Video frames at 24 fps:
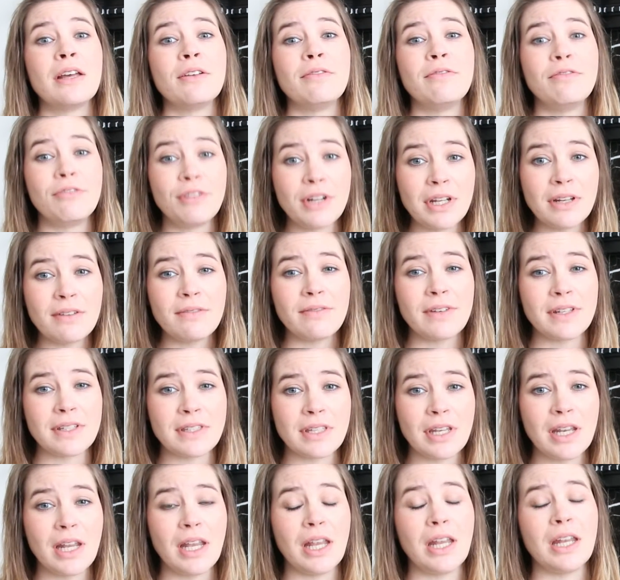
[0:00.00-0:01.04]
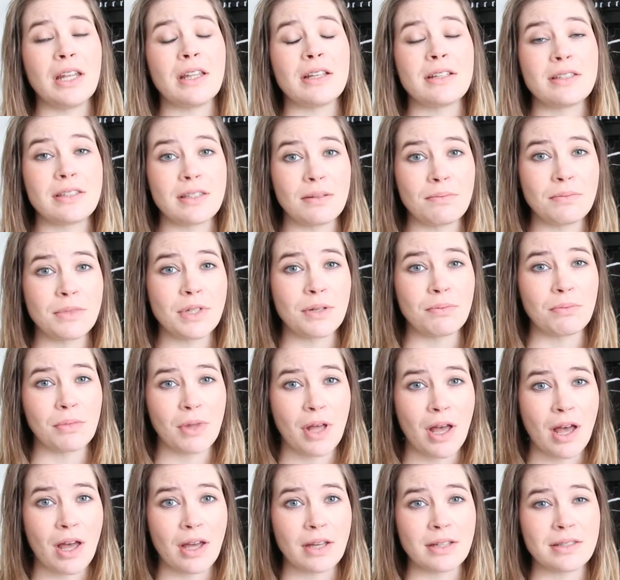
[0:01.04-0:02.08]
revisiting the symptom
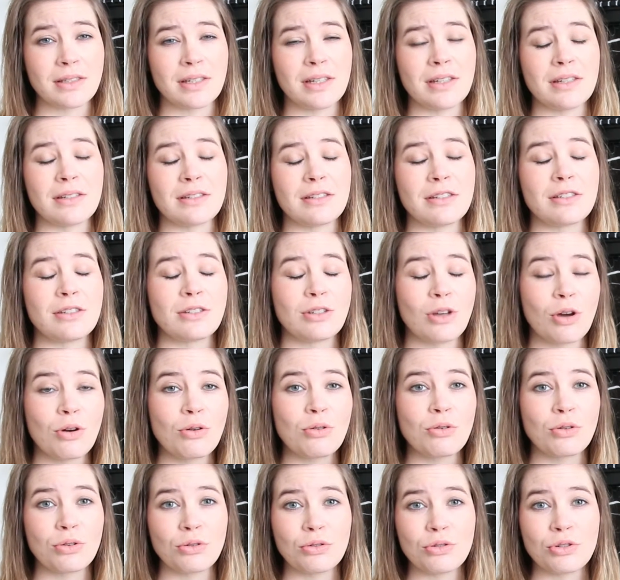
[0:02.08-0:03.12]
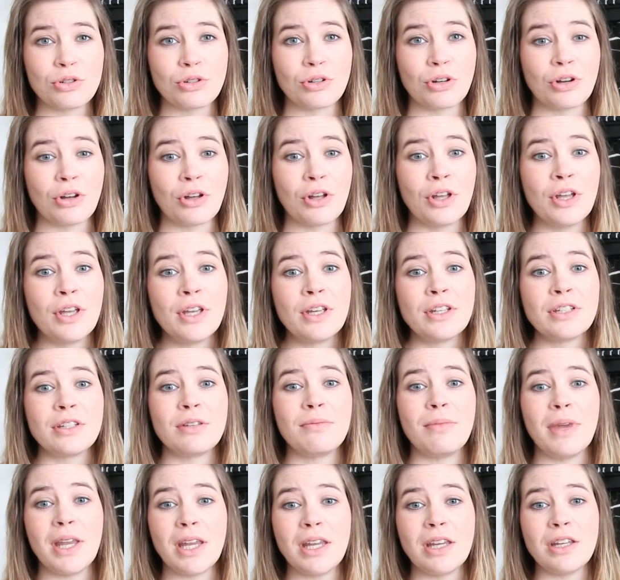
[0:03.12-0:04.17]
logs is so crucial
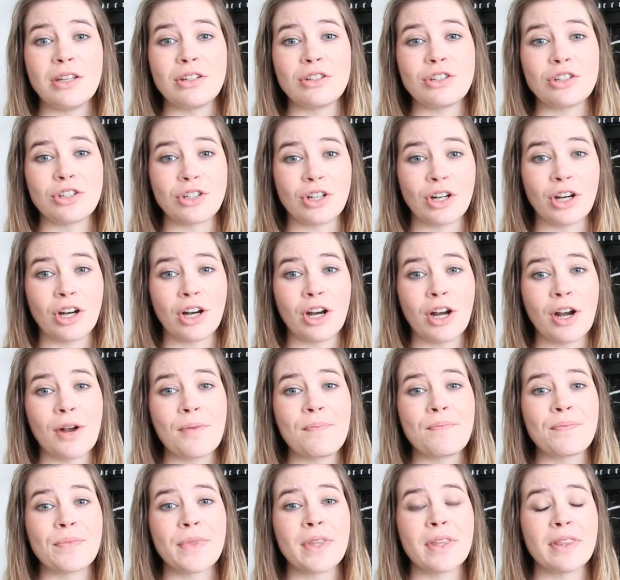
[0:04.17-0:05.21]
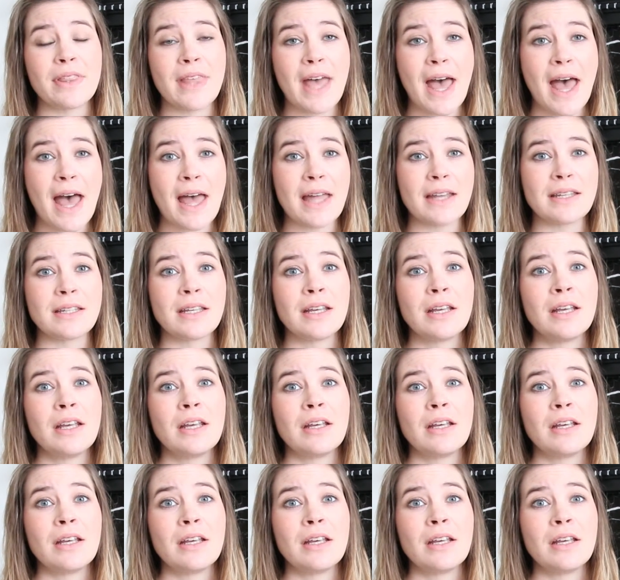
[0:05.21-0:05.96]
to making sure that